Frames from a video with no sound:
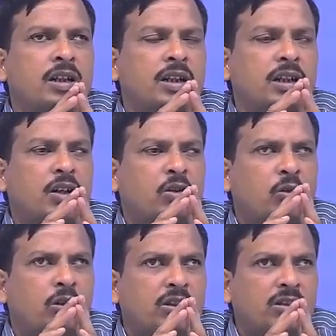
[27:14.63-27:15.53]

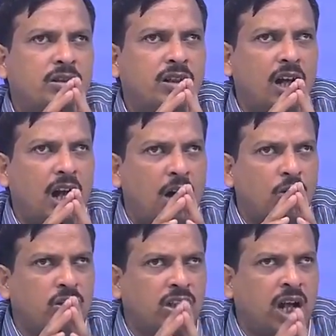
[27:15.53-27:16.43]
the
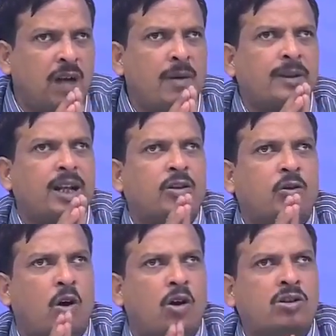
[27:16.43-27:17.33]
outcome of the
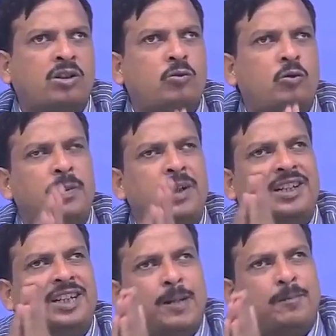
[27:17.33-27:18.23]
course will be
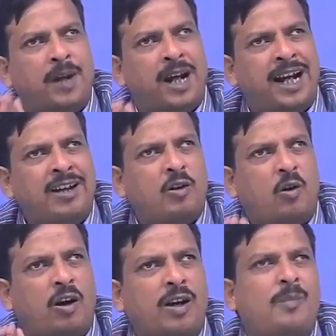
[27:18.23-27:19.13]
depend
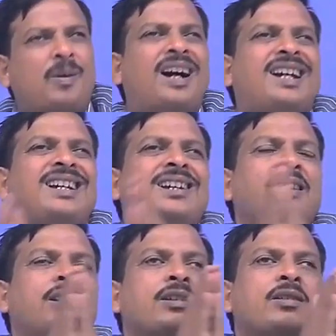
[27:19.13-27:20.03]
on my
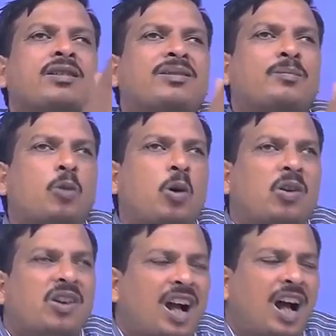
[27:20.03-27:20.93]

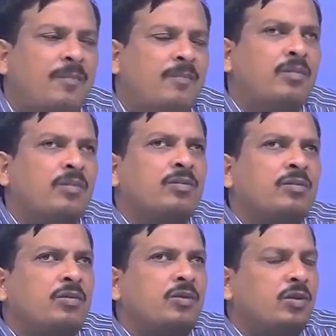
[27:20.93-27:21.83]
program
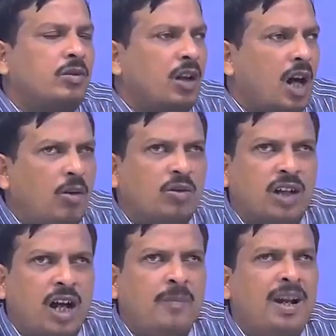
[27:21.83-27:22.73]

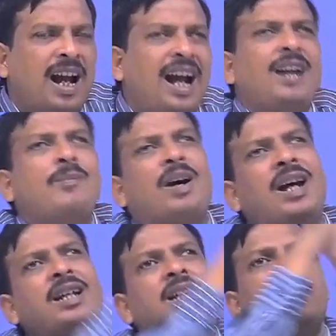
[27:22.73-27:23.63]
outcome and
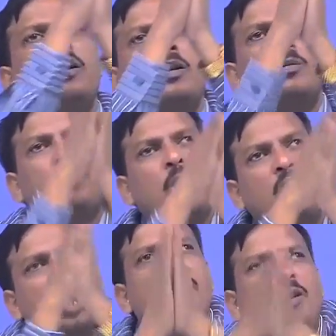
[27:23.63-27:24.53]
my
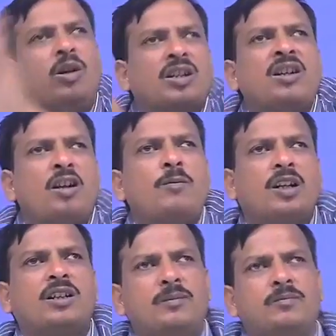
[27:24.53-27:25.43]
program educational
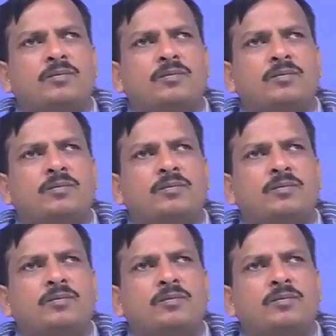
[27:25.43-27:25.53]
objective.